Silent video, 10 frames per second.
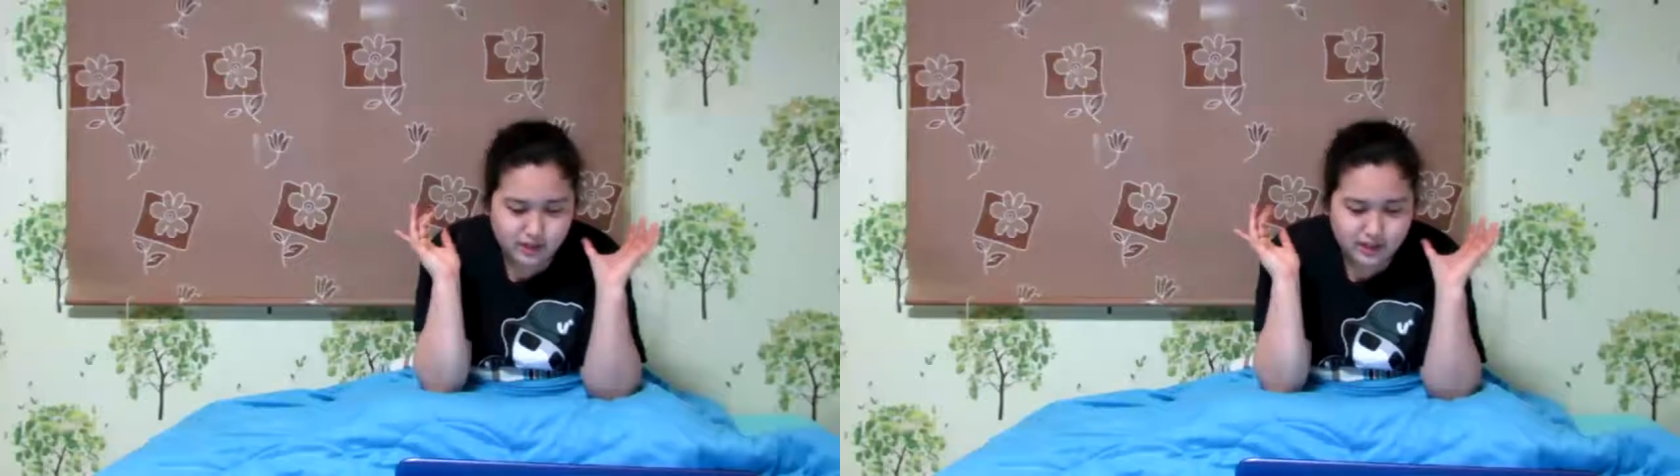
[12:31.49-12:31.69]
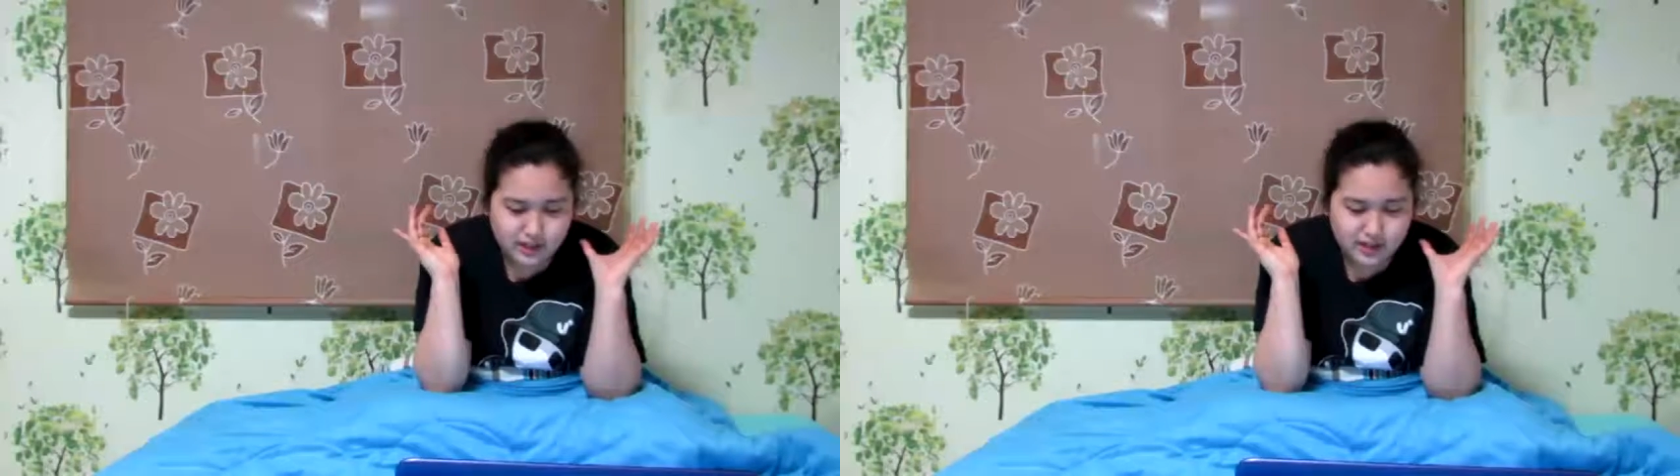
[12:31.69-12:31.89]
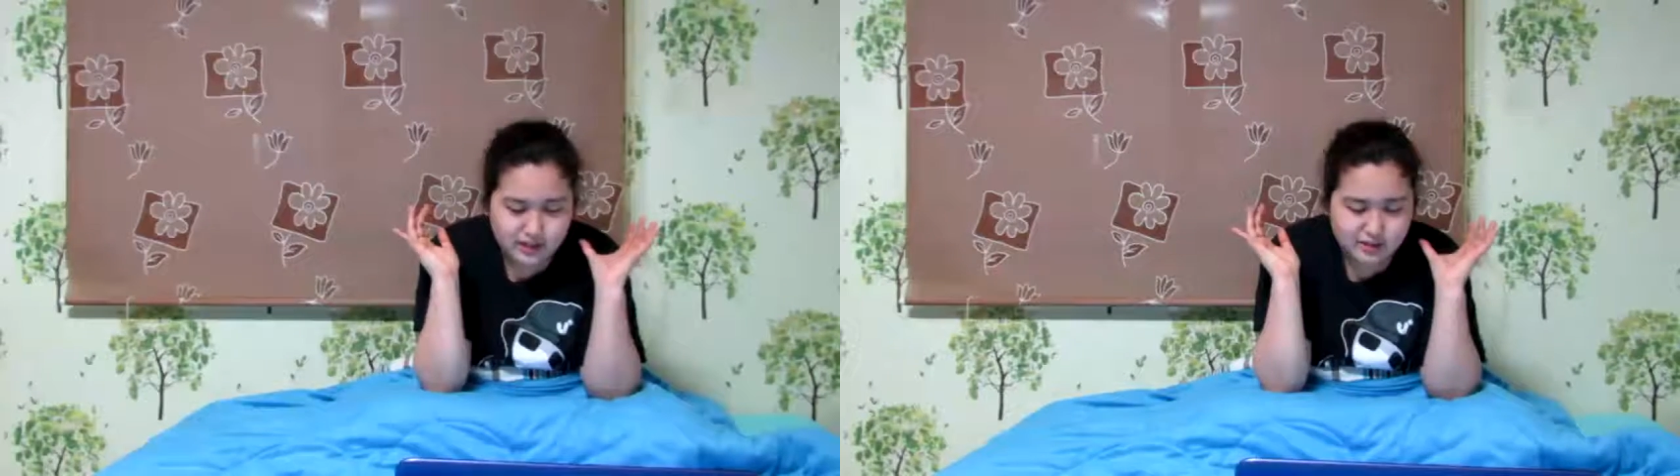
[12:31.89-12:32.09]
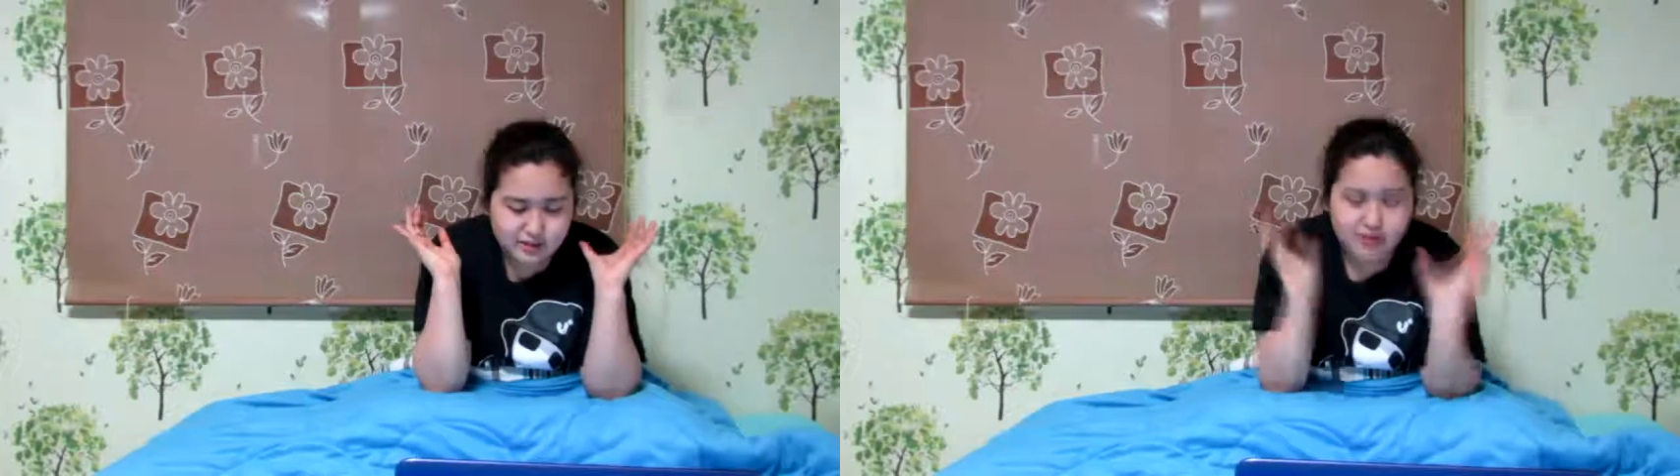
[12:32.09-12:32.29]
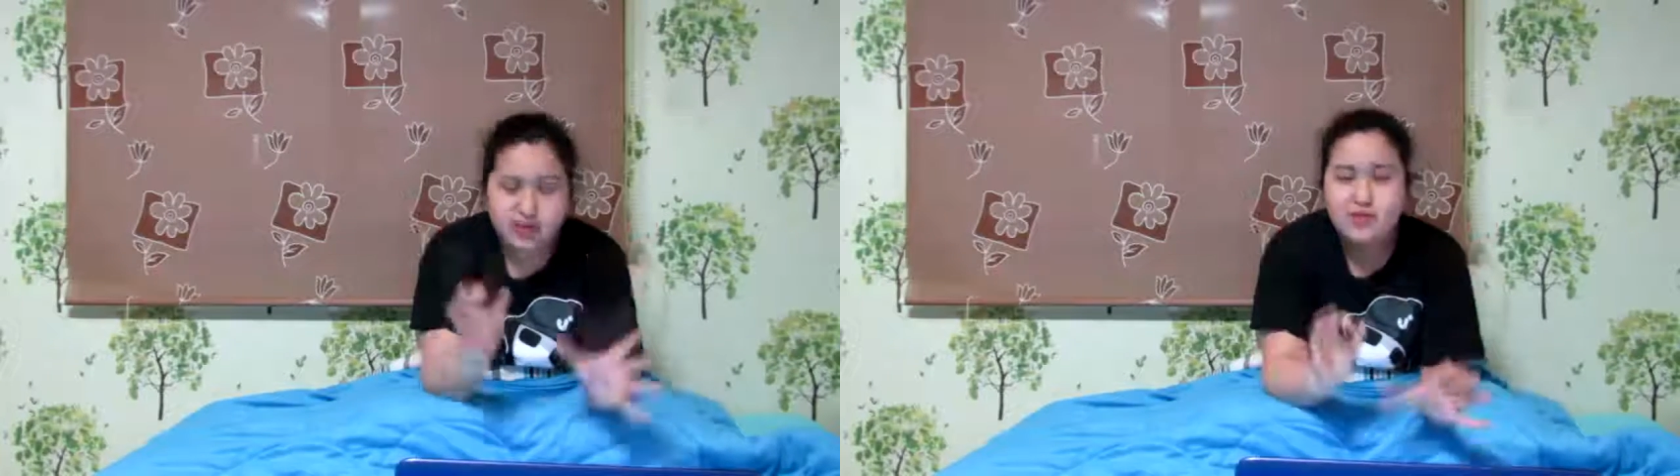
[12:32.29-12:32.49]

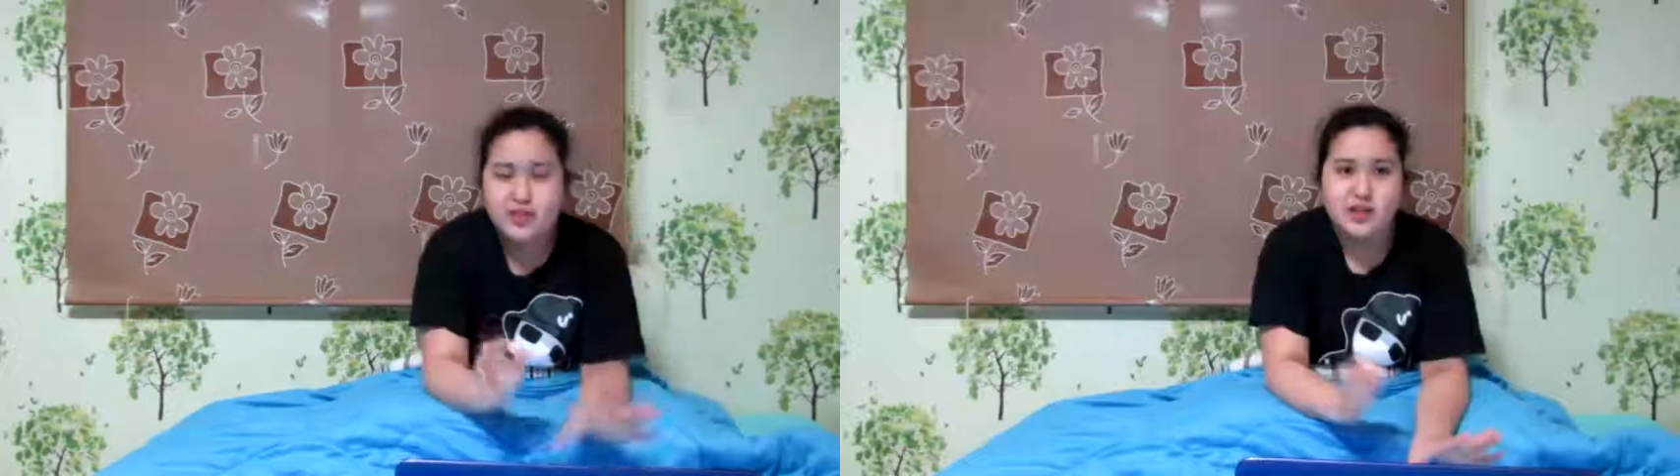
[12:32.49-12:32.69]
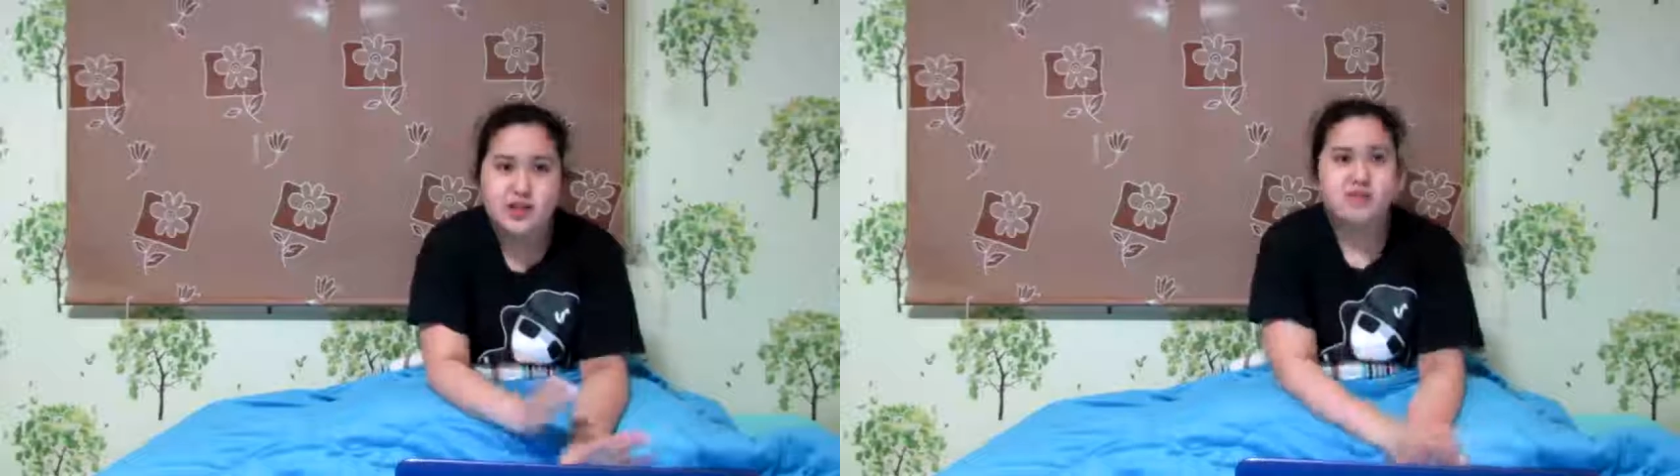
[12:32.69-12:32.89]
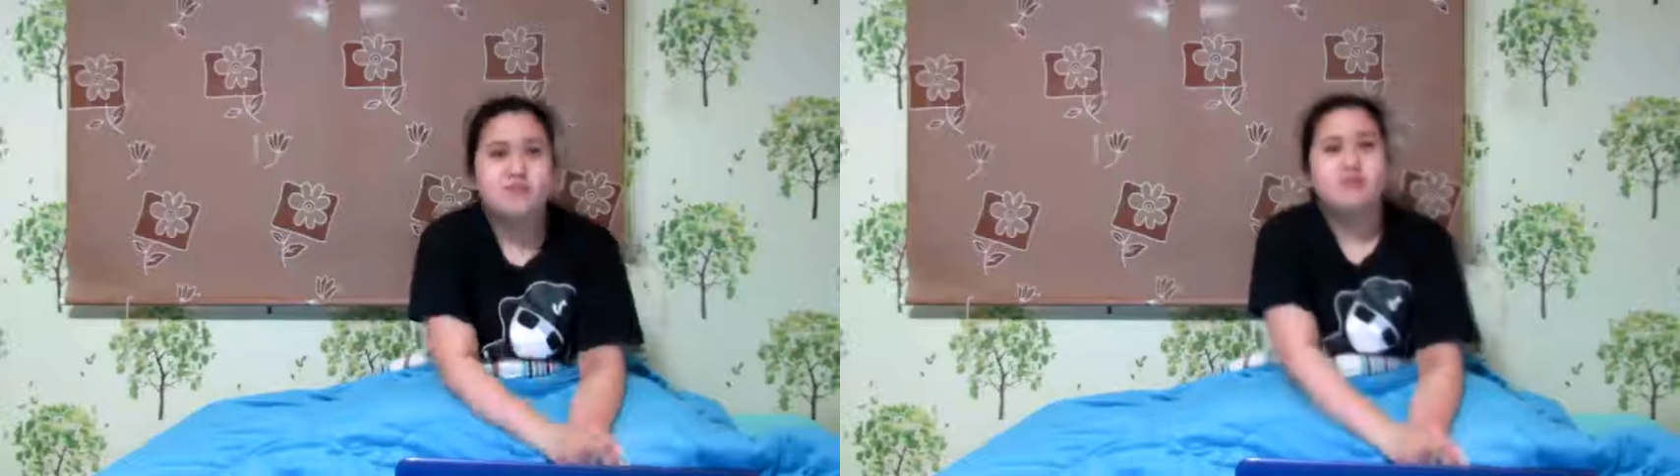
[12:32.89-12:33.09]
love the song.